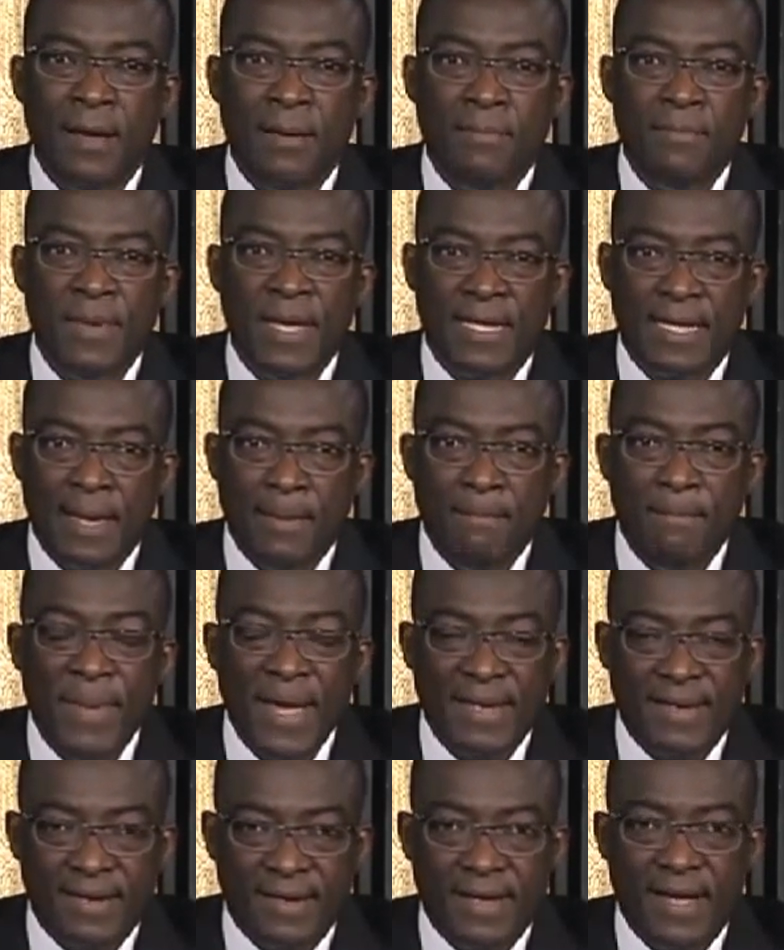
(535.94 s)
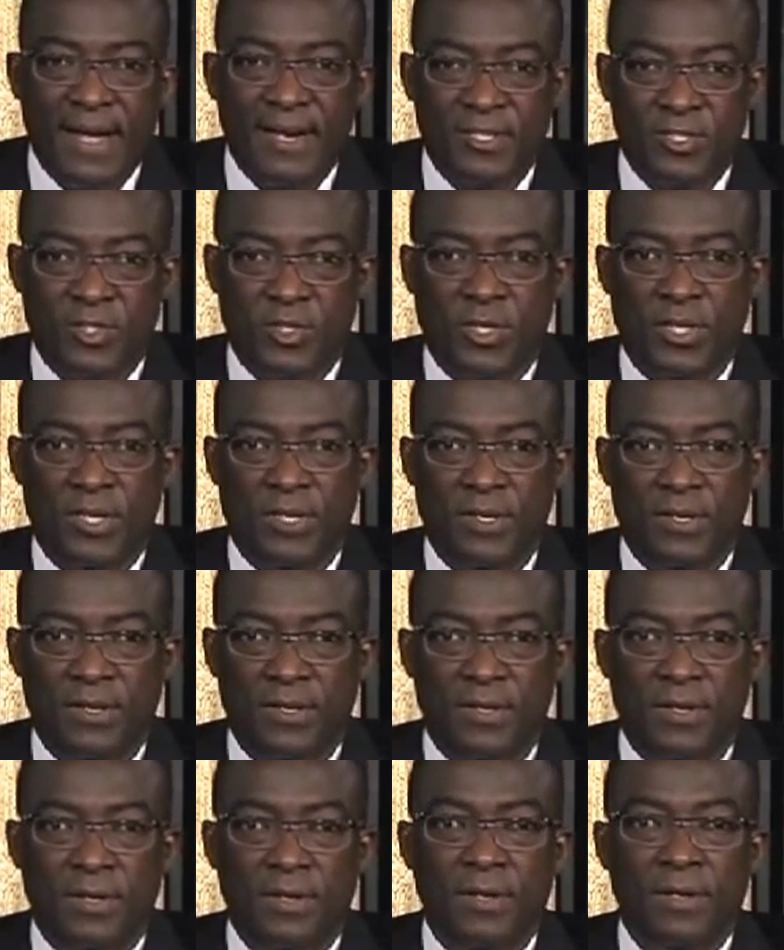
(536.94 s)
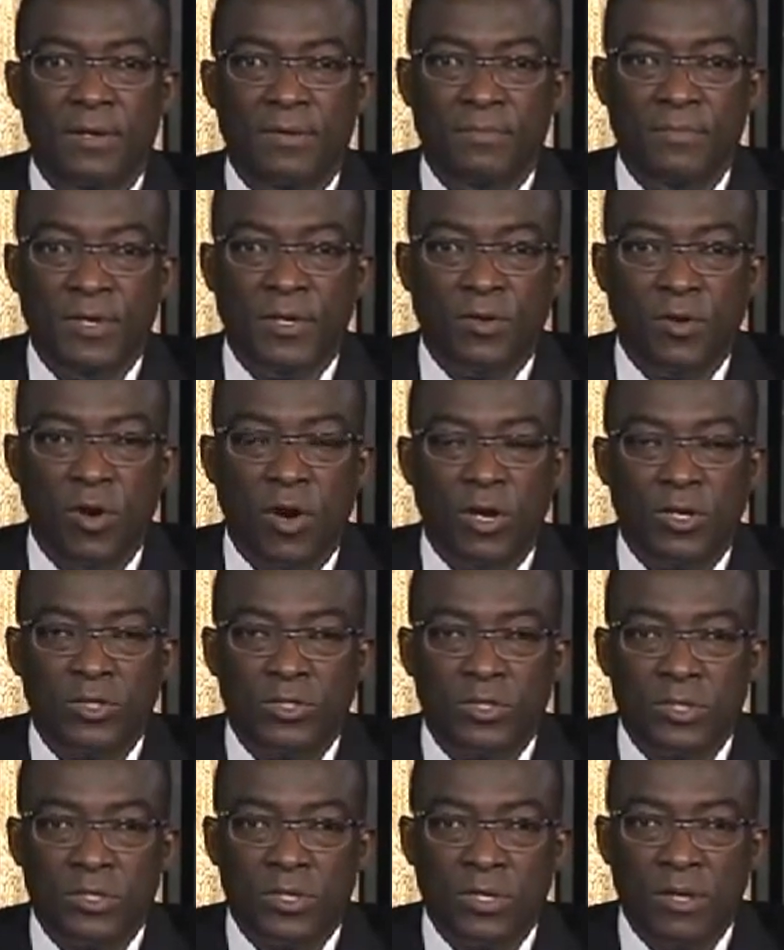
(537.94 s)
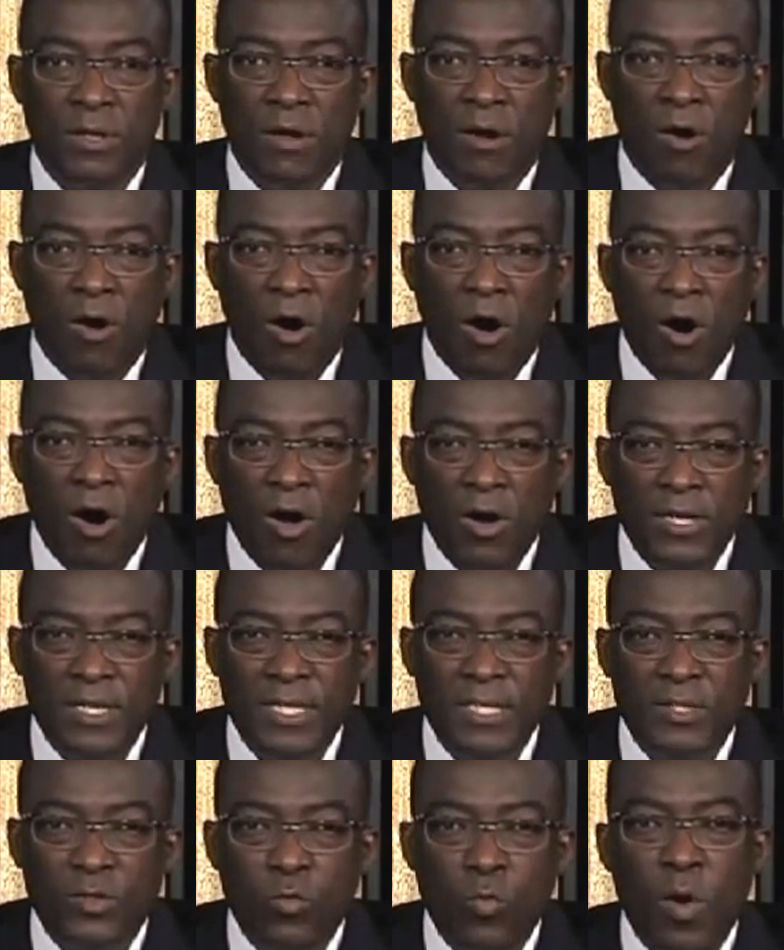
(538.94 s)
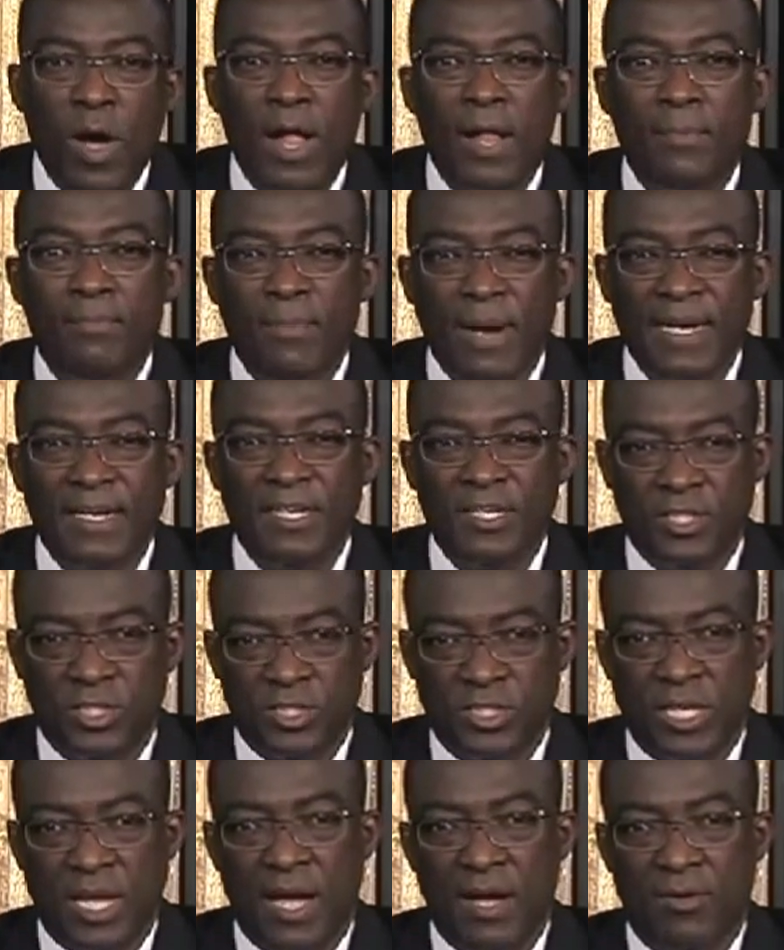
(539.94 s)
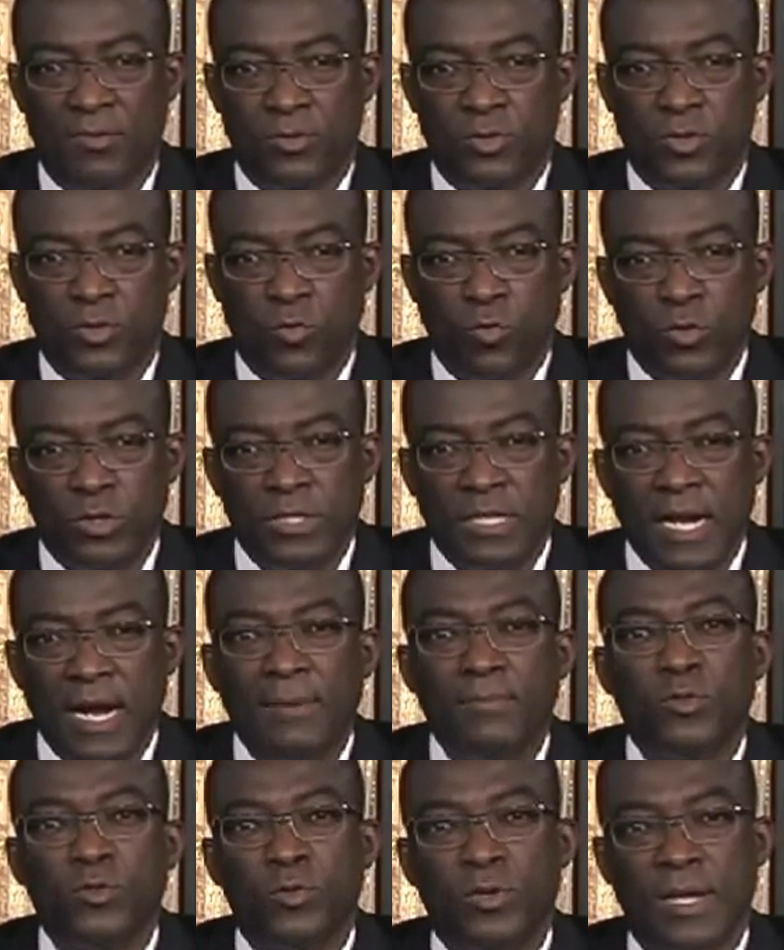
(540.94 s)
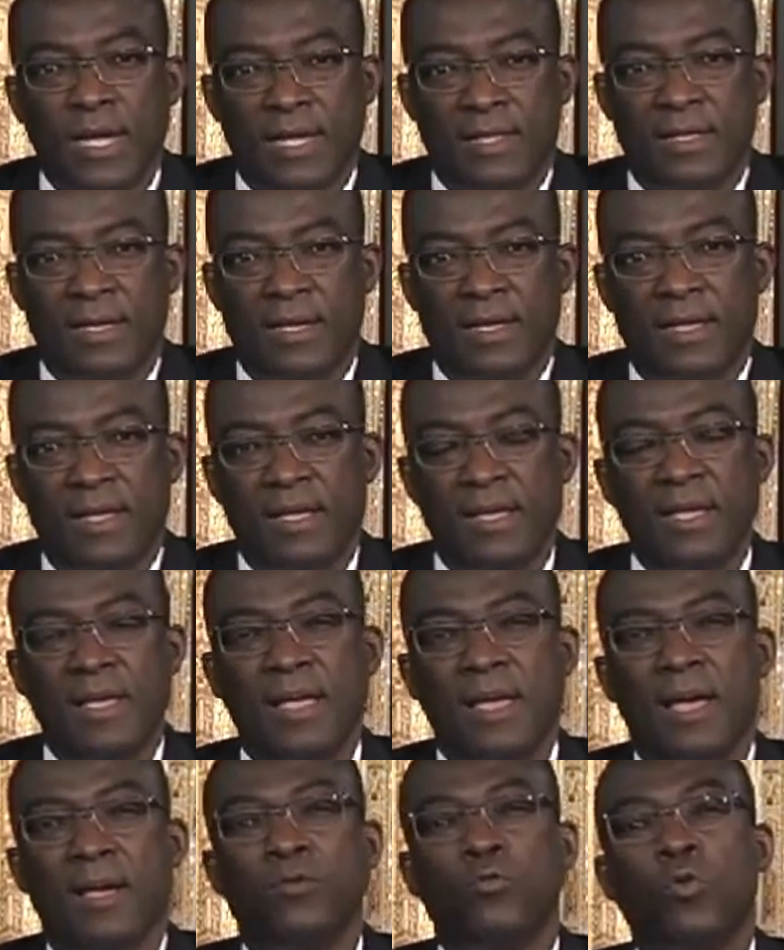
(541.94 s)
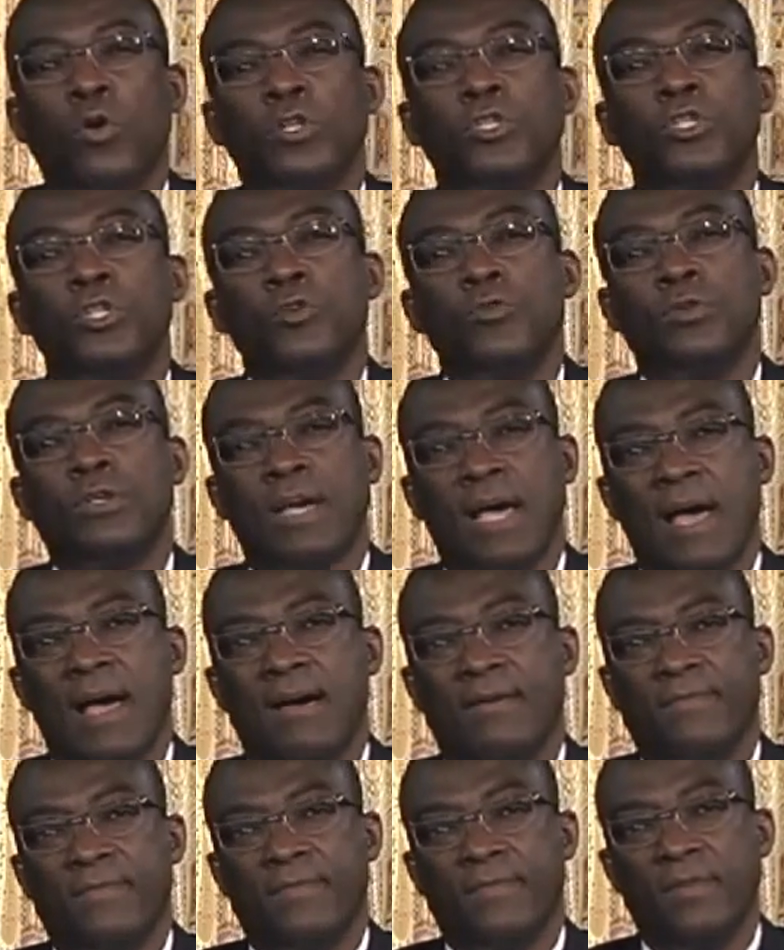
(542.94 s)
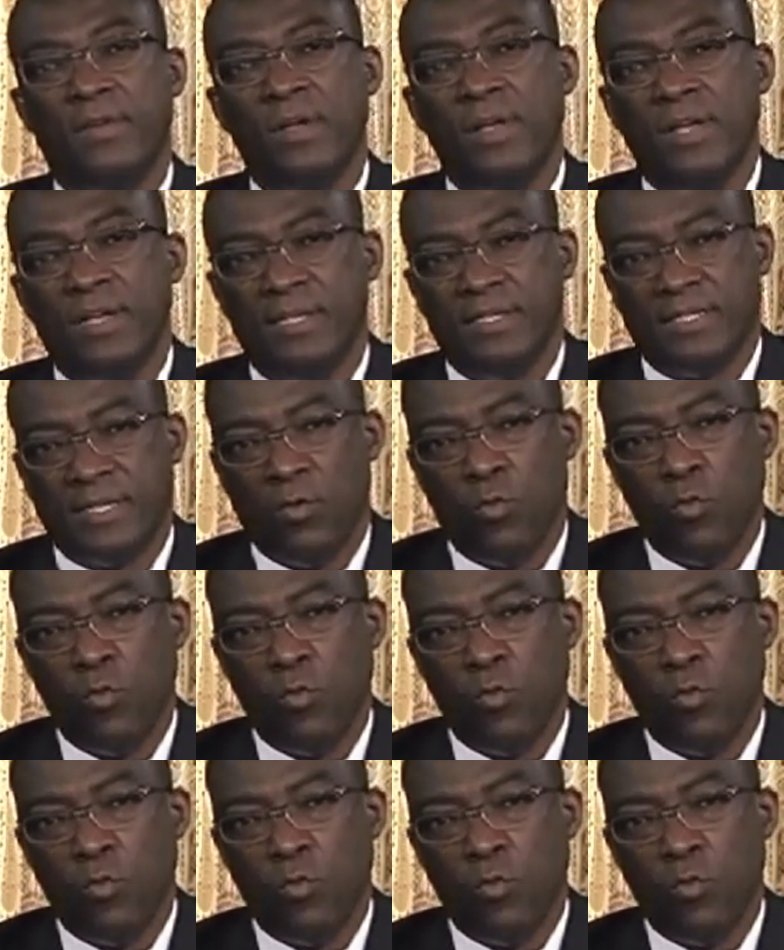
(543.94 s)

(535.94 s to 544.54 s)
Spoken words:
make a better country, because all these well-managed towns would come together, and what you would have is